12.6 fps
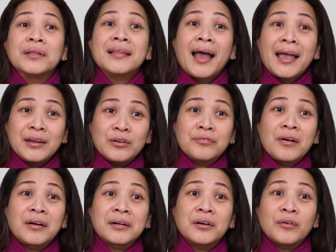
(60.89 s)
.9 of
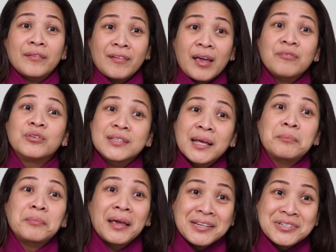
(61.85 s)
our of every
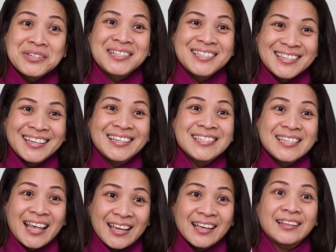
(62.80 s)
10 patients is
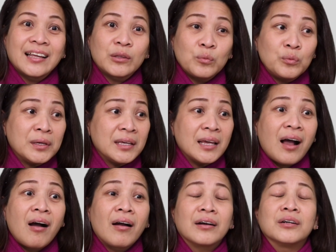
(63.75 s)
saying that we
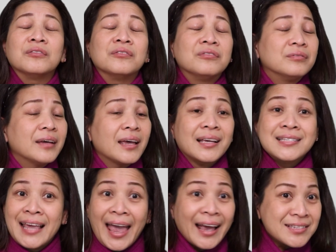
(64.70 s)
are
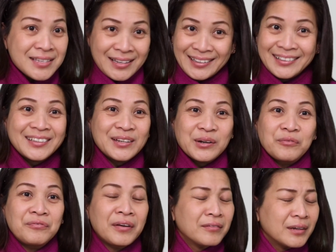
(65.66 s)
ex excellent, you know,
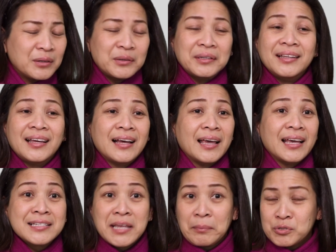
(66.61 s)
very good, uh,
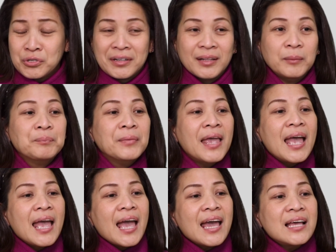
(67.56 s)
exceptional.
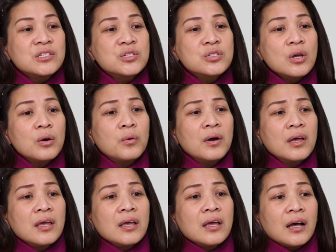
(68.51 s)
And so
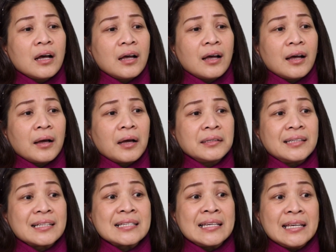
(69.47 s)
uh,
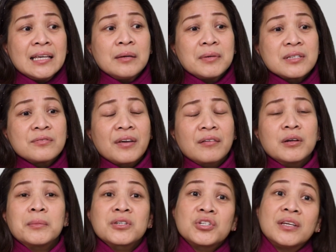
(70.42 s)
the team is
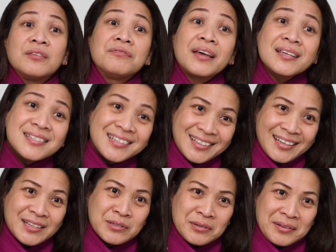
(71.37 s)
very much invested
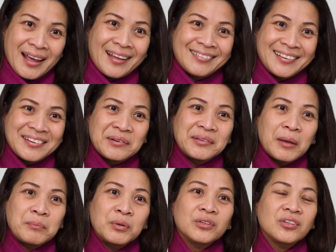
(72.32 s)
into that. You know,
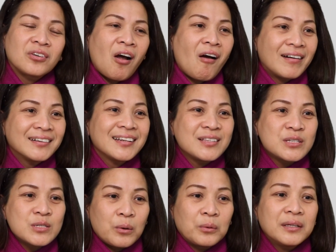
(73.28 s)
they put their heart and
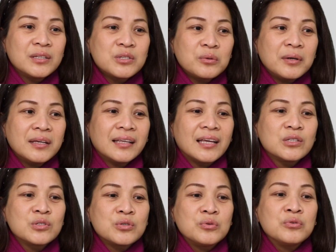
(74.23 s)
soul into it,
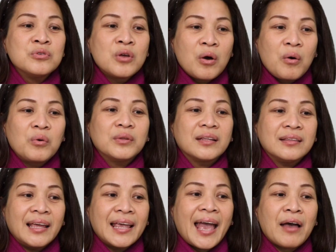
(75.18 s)
and to know
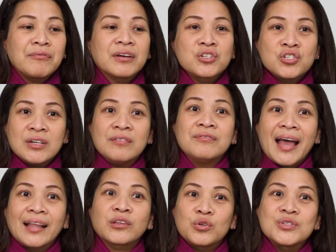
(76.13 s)
that they have achieved
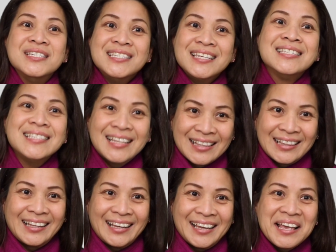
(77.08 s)
that
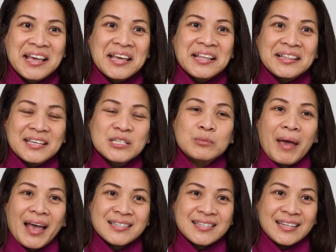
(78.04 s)
consistently this
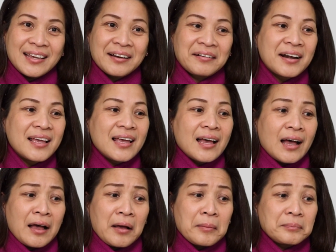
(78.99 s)
past year,
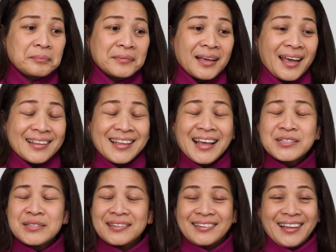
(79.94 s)
um,
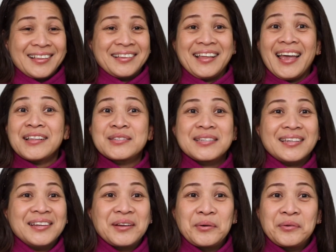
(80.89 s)
that's that that's
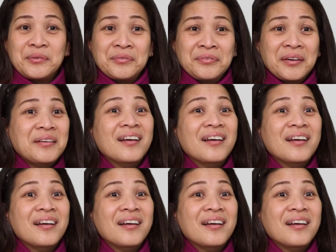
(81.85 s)
you know very